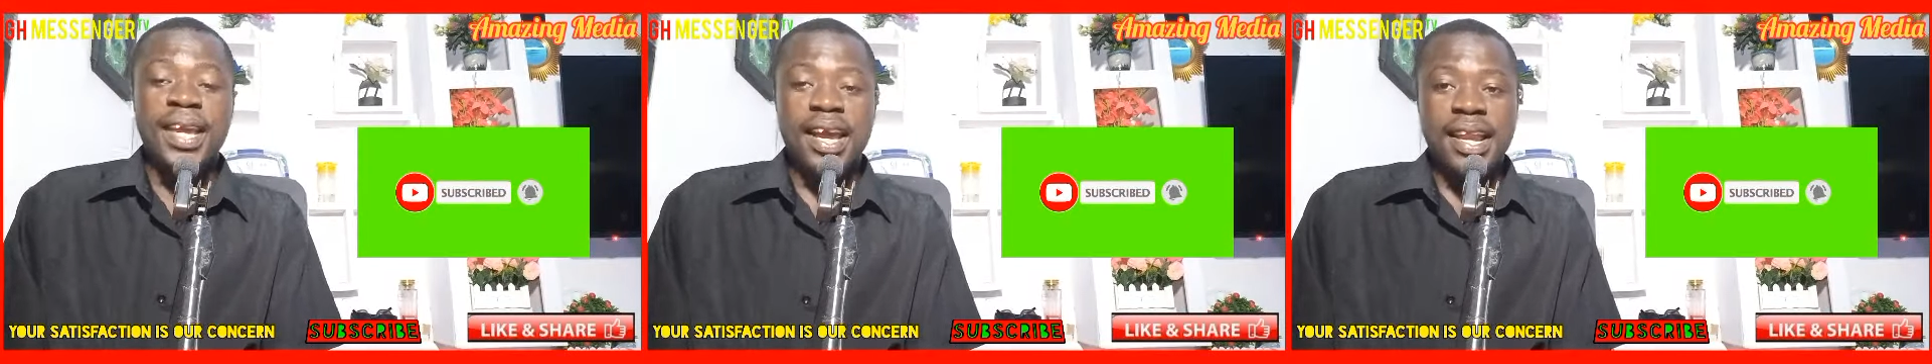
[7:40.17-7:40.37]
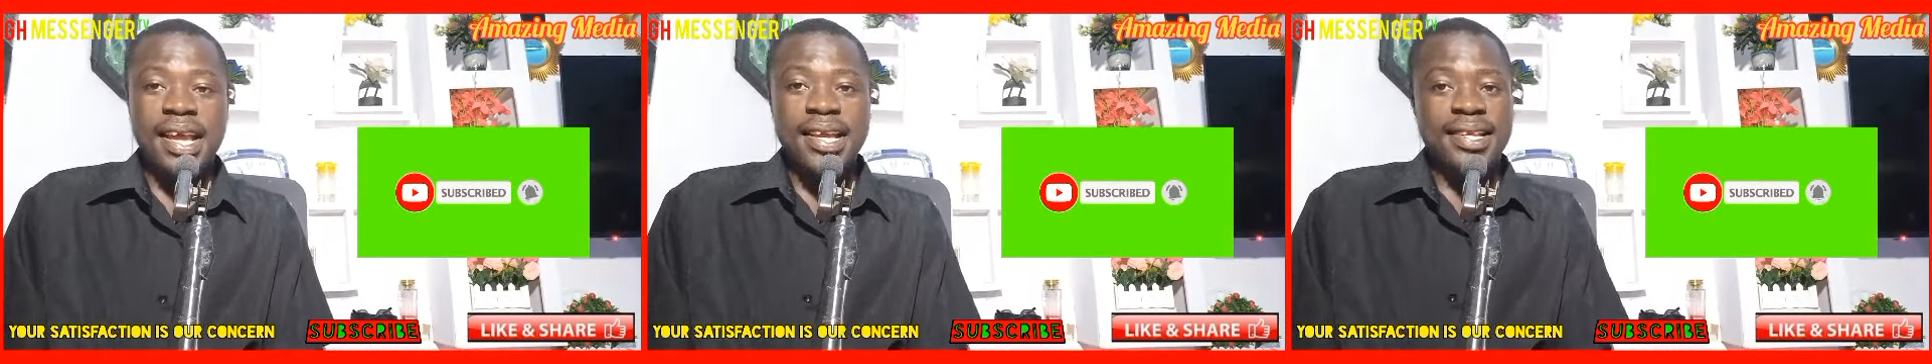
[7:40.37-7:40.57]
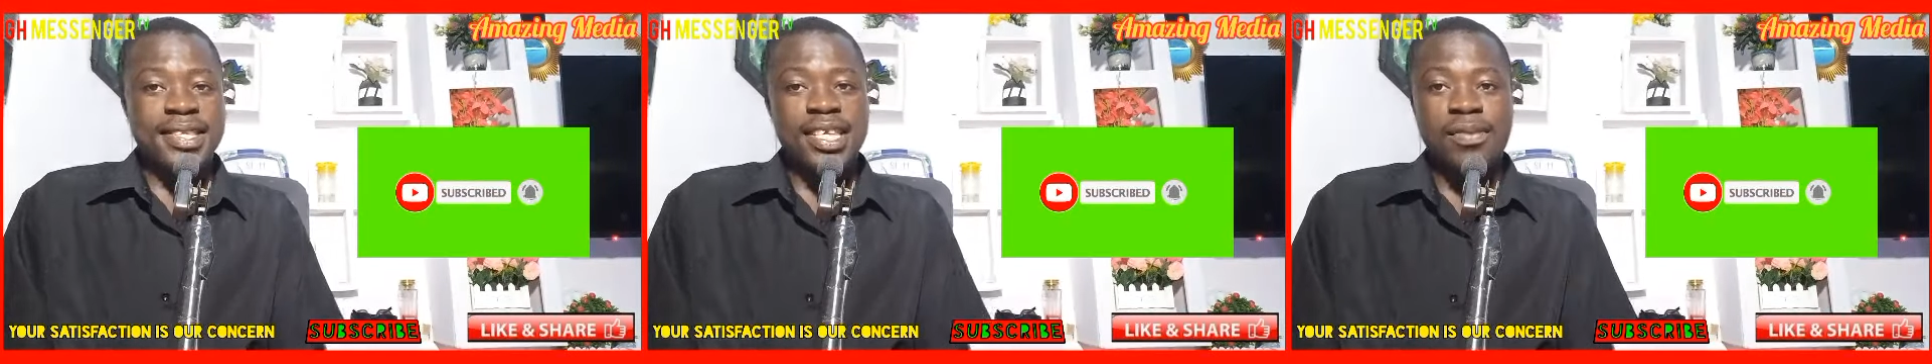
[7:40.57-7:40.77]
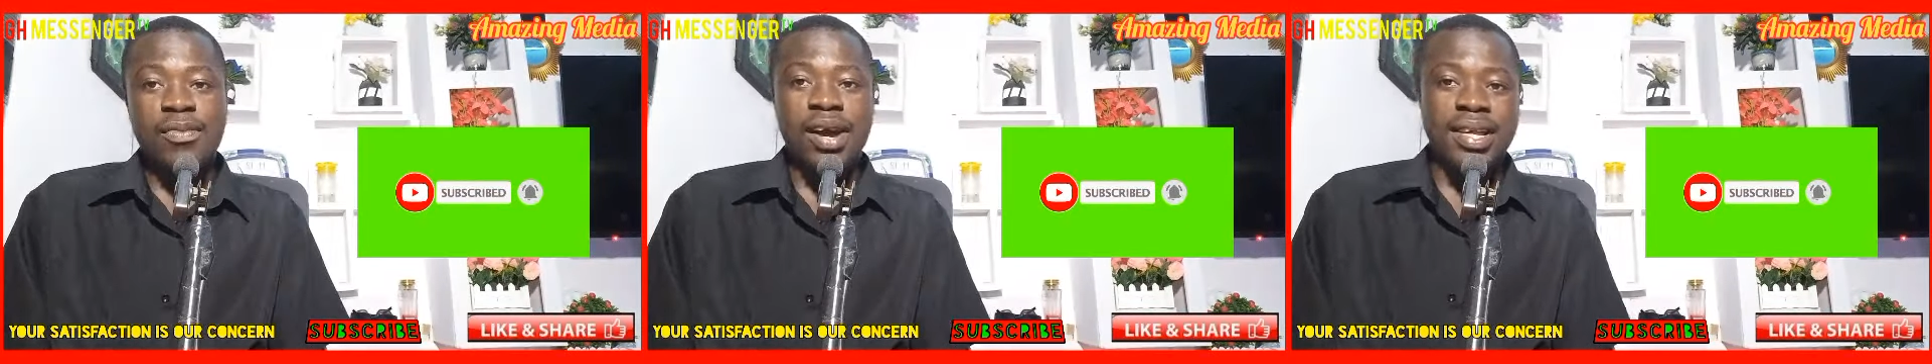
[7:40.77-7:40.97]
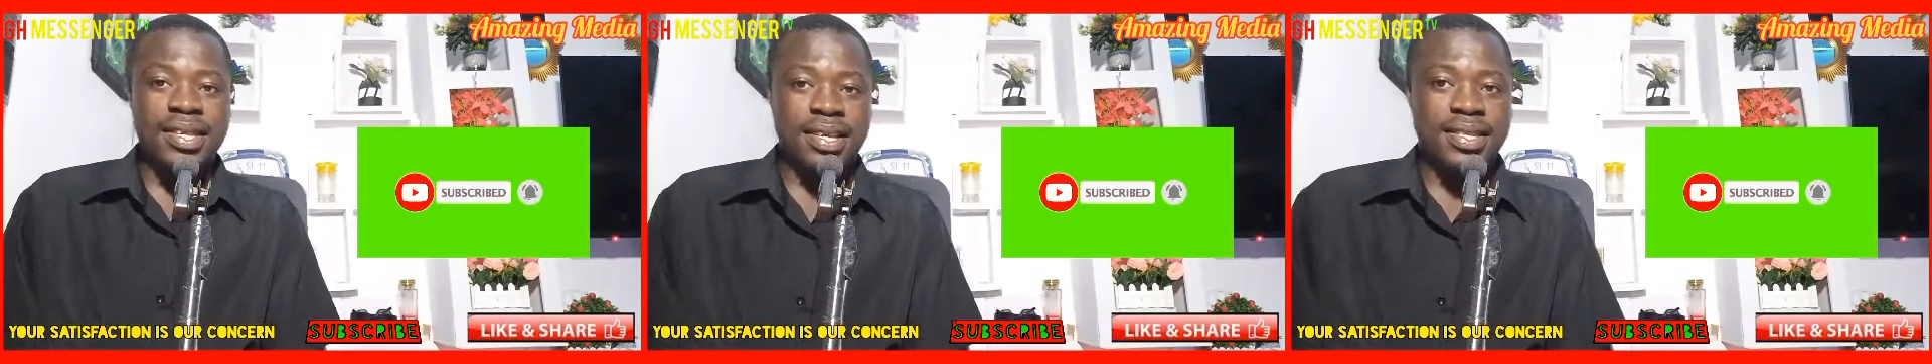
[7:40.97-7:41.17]
and I see
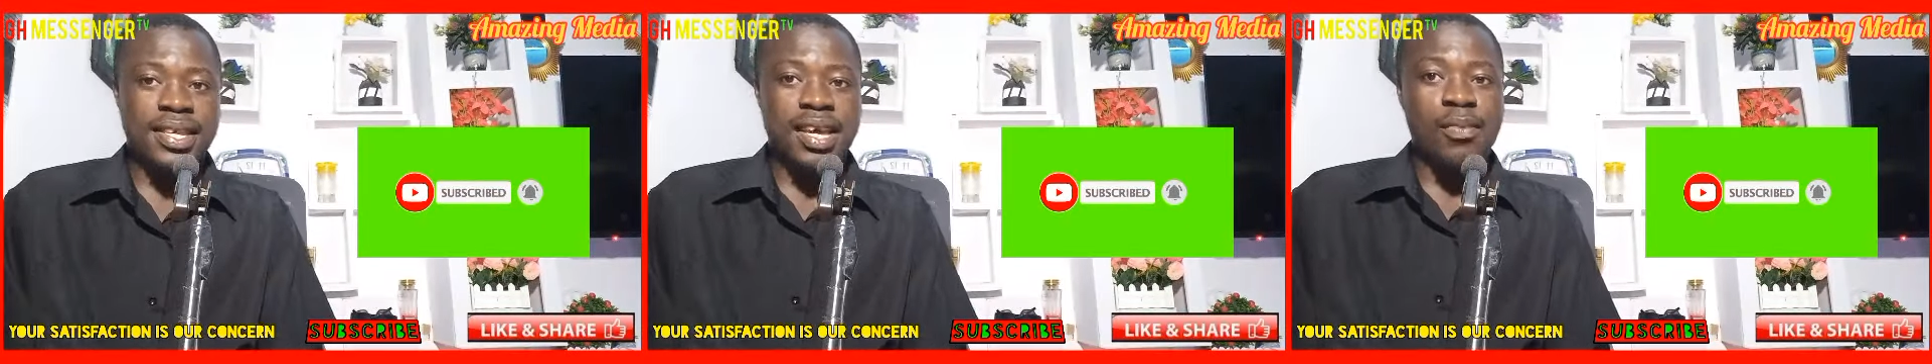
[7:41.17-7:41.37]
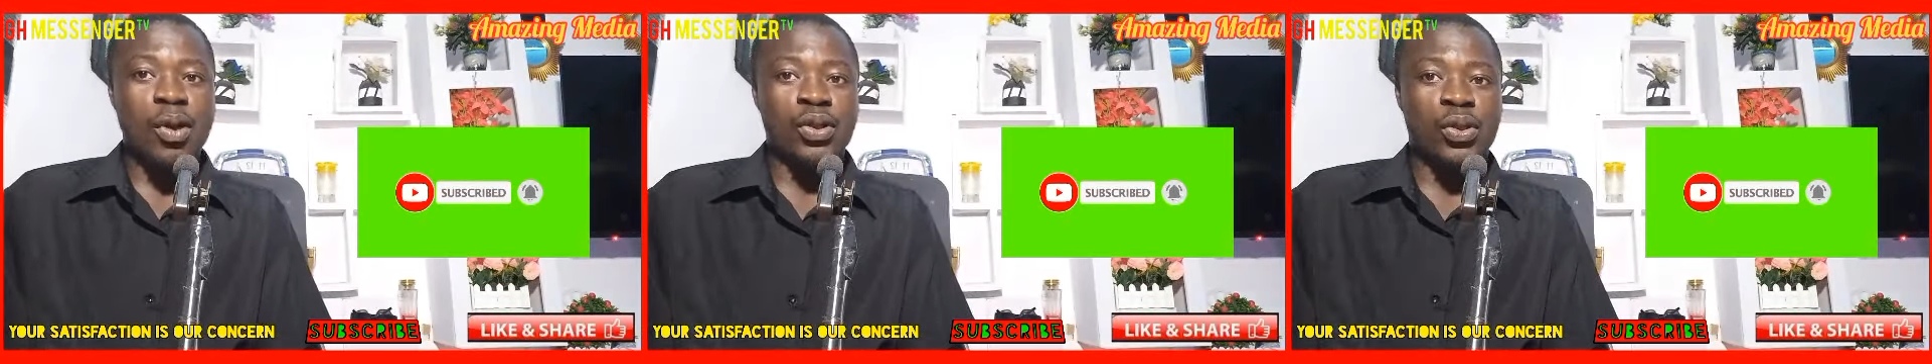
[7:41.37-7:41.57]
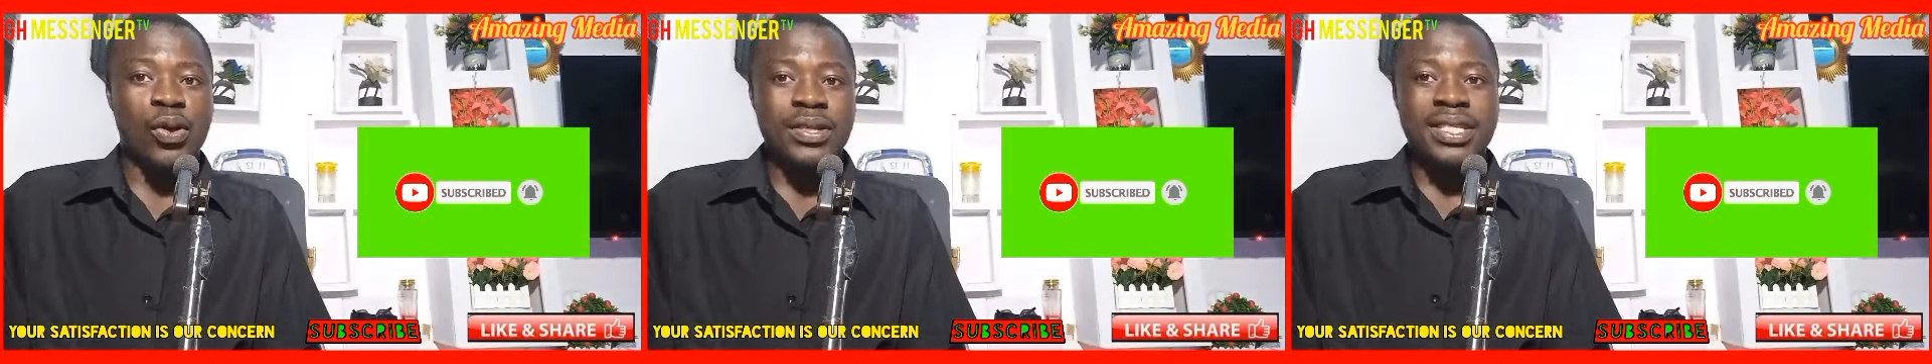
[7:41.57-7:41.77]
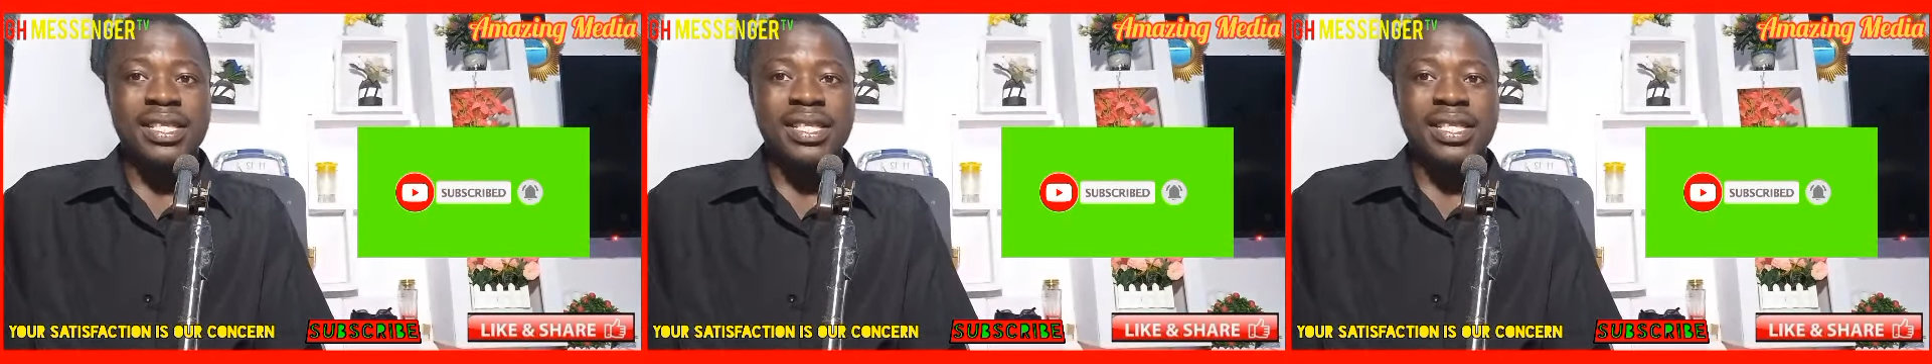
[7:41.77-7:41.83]
once I say, but